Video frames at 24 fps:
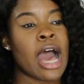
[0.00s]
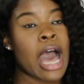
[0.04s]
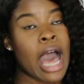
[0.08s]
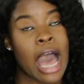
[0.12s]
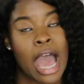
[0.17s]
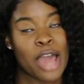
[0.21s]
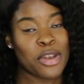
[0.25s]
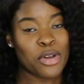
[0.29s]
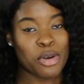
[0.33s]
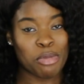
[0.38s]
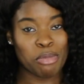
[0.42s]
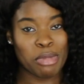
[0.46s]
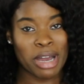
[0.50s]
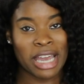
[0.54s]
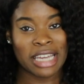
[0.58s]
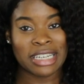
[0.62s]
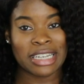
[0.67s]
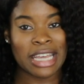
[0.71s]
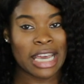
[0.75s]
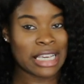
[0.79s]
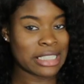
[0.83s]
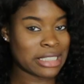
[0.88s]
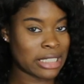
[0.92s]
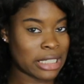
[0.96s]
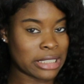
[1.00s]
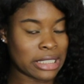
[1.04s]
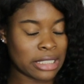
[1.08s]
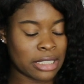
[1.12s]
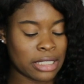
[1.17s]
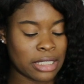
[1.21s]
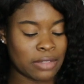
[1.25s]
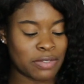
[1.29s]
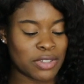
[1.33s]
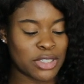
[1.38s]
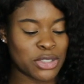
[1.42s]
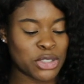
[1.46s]
I don't mind excess
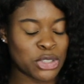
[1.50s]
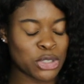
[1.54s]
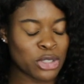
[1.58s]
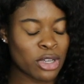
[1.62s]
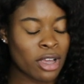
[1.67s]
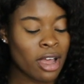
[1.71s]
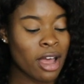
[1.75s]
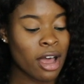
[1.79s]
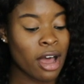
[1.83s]
cleavage.